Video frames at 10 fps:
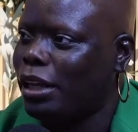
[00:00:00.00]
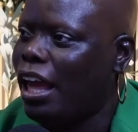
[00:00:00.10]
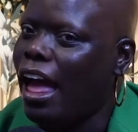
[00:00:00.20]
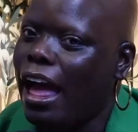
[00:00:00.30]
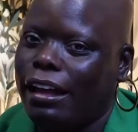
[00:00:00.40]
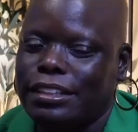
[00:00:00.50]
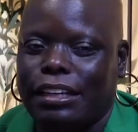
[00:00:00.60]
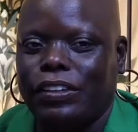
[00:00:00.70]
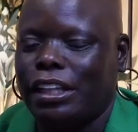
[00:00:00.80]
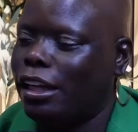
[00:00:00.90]
How's
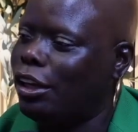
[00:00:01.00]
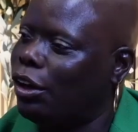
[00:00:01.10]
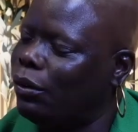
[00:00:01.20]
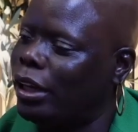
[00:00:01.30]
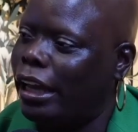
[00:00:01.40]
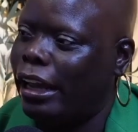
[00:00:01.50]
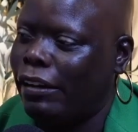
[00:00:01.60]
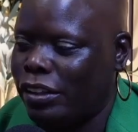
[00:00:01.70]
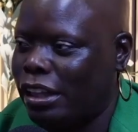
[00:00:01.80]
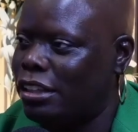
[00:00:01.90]
everything going? And
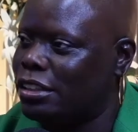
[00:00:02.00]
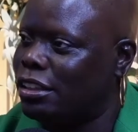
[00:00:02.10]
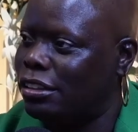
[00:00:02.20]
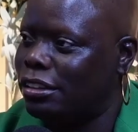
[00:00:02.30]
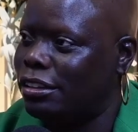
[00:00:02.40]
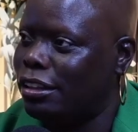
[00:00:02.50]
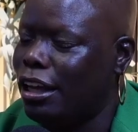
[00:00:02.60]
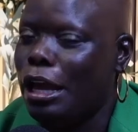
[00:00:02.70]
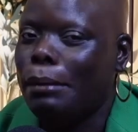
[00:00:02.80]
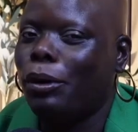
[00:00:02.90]
everything is good.
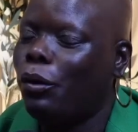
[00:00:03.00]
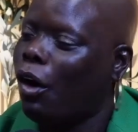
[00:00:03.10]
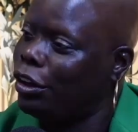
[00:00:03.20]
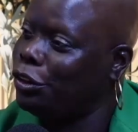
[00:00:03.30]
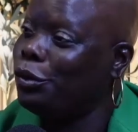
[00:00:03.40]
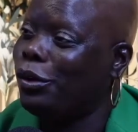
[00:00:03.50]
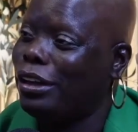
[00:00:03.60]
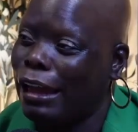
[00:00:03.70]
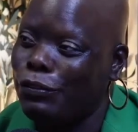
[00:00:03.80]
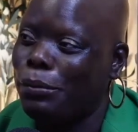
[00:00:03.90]
But are you doing life with me